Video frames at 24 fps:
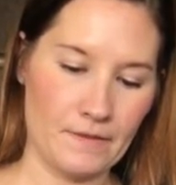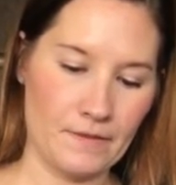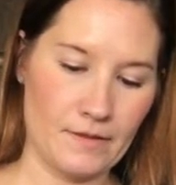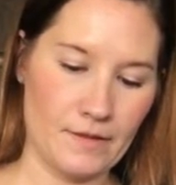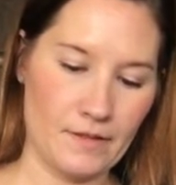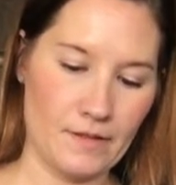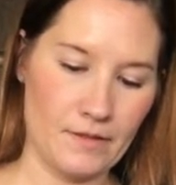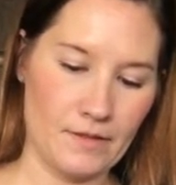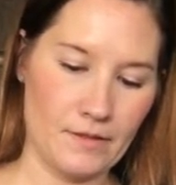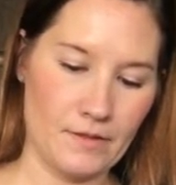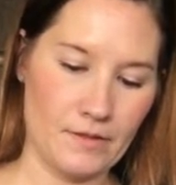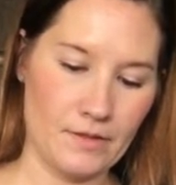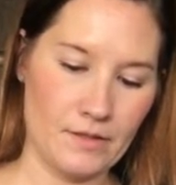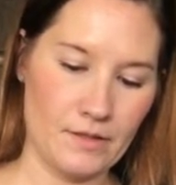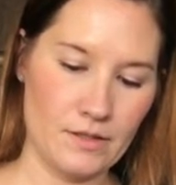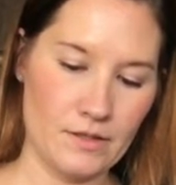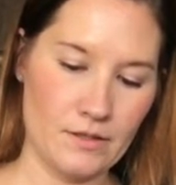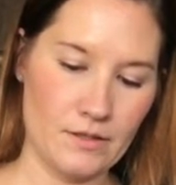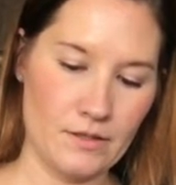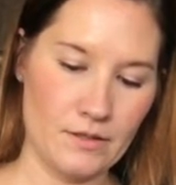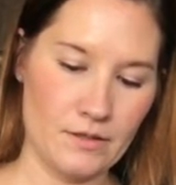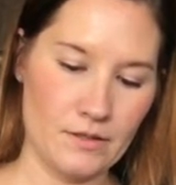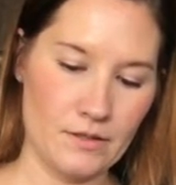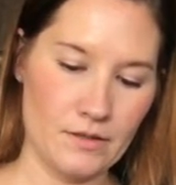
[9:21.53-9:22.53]
like they're
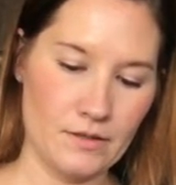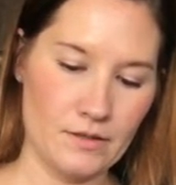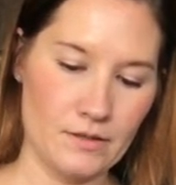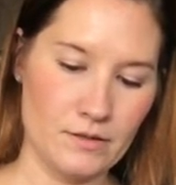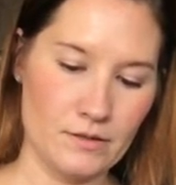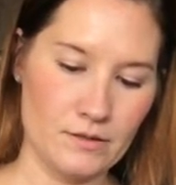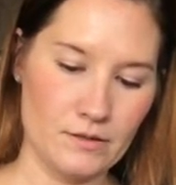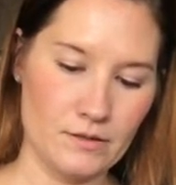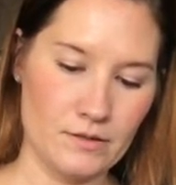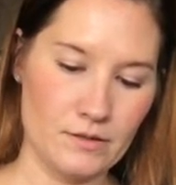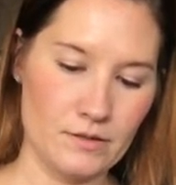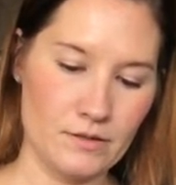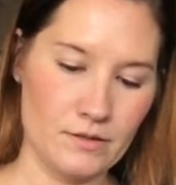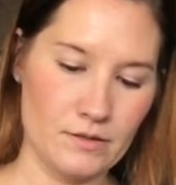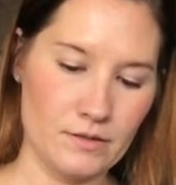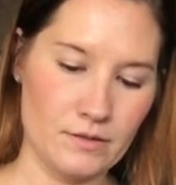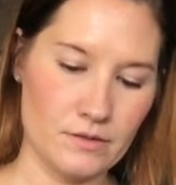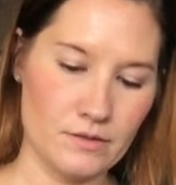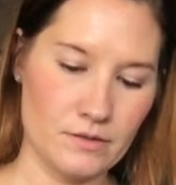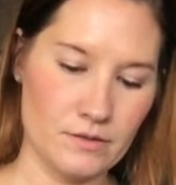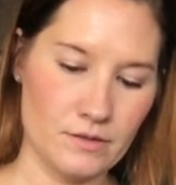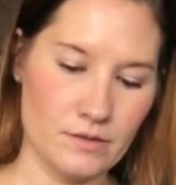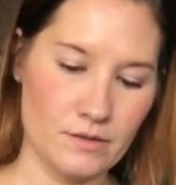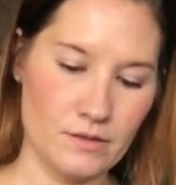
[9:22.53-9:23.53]
in the
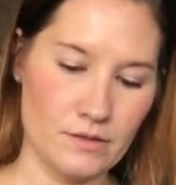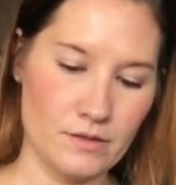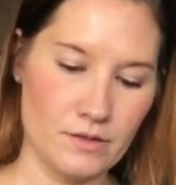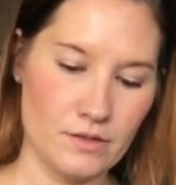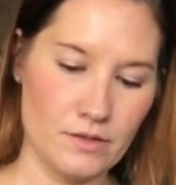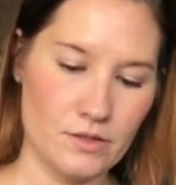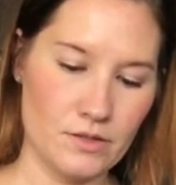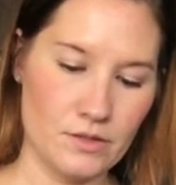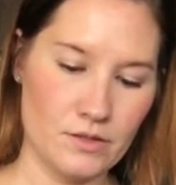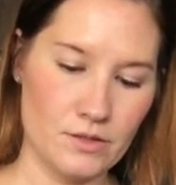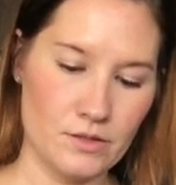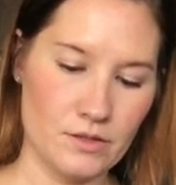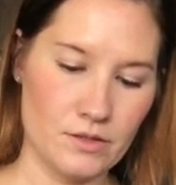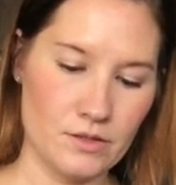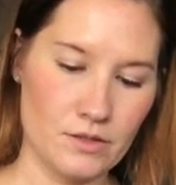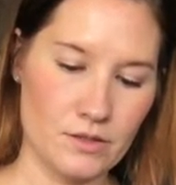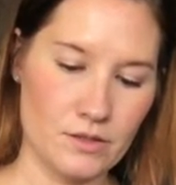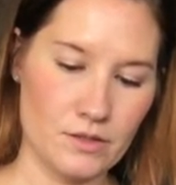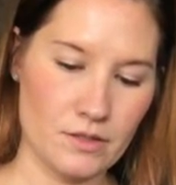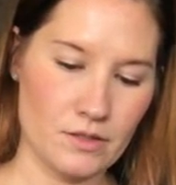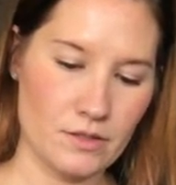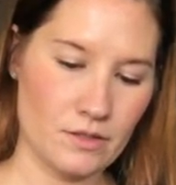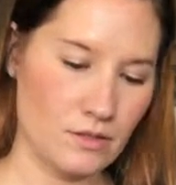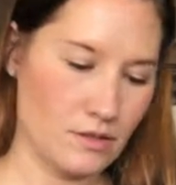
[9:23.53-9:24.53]

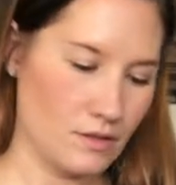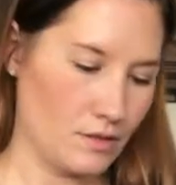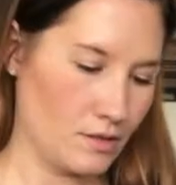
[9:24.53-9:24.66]
dirt.